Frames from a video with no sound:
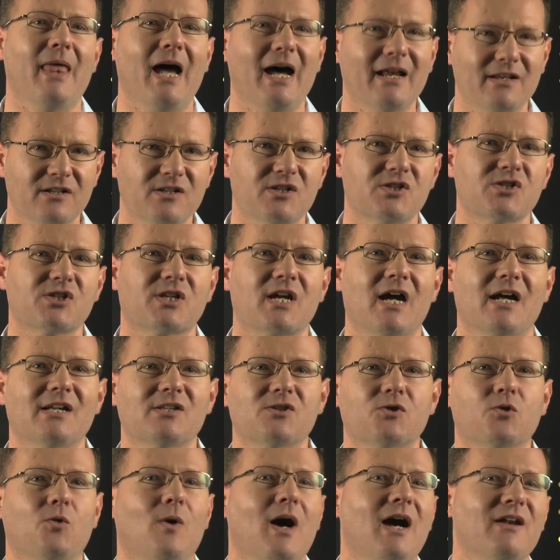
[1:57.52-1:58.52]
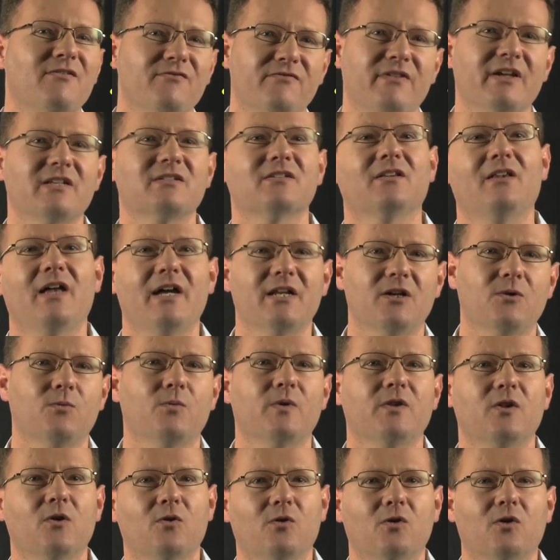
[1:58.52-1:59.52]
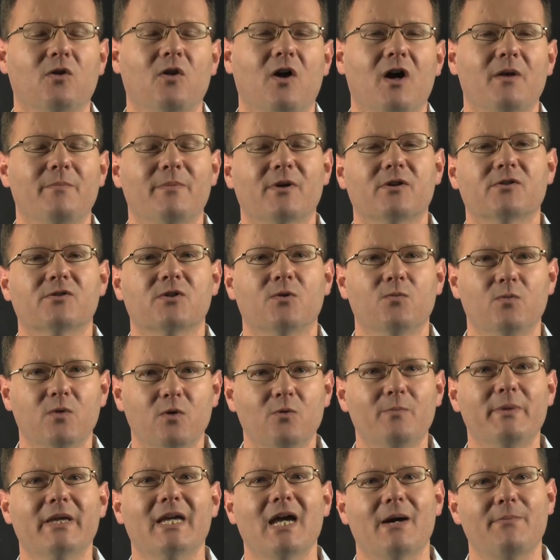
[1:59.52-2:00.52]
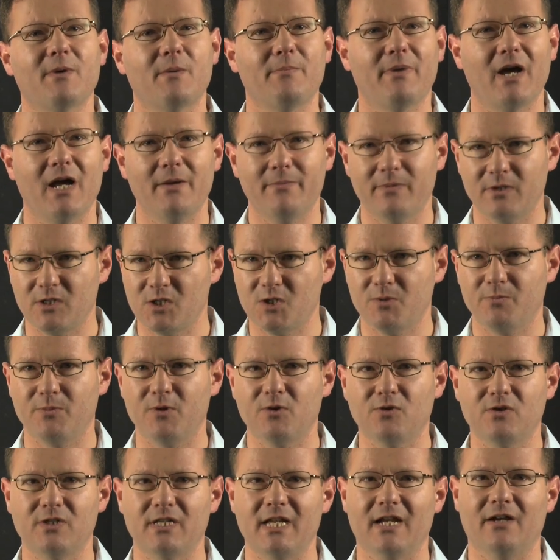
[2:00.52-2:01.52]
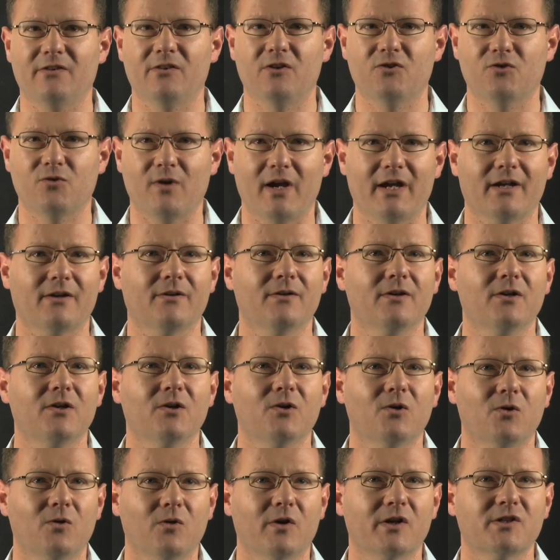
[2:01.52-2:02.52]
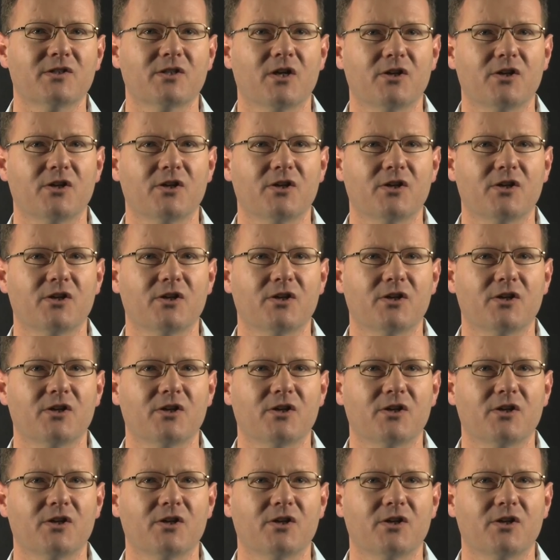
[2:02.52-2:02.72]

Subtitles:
undiscussed or unventilated with your client because it will become a payment dispute down the track. All right,